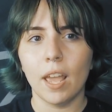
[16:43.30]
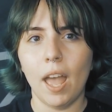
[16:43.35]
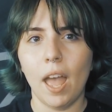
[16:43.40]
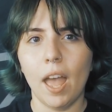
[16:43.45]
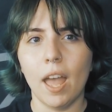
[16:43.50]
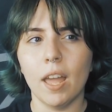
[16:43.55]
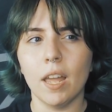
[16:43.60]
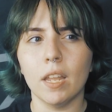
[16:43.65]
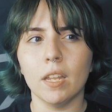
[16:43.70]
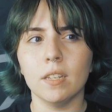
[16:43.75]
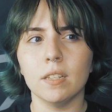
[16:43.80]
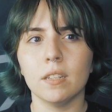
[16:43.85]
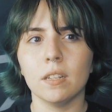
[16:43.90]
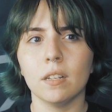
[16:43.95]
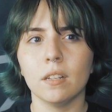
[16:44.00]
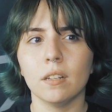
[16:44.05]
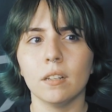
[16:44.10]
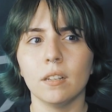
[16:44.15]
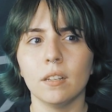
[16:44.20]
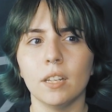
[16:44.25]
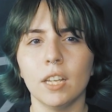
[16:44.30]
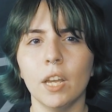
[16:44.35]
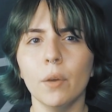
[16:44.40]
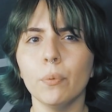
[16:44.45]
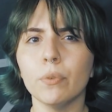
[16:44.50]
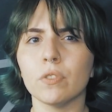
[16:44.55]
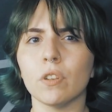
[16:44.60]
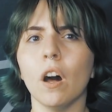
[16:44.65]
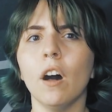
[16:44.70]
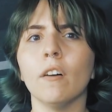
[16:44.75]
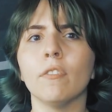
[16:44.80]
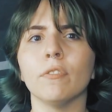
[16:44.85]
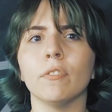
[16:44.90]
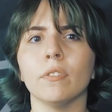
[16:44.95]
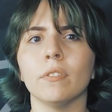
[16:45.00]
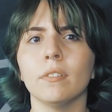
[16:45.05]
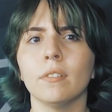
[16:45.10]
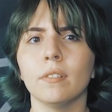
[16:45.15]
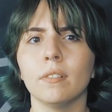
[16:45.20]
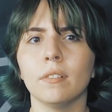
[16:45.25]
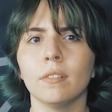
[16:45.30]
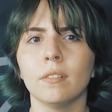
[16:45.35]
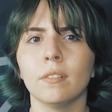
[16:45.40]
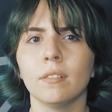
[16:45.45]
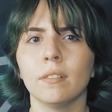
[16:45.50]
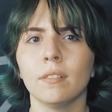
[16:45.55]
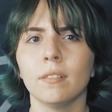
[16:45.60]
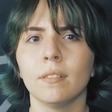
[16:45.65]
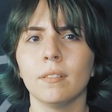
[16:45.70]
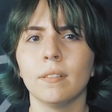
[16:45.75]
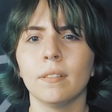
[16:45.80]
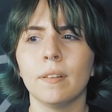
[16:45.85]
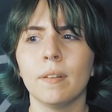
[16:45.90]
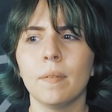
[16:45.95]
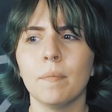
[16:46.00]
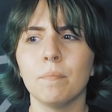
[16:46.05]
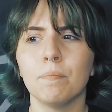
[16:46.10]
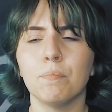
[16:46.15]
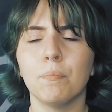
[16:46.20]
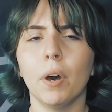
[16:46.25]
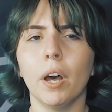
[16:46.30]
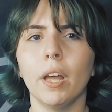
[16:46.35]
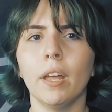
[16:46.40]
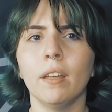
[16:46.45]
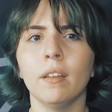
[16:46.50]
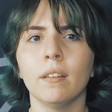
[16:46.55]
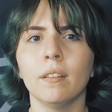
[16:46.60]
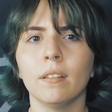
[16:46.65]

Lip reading: and it was awful. But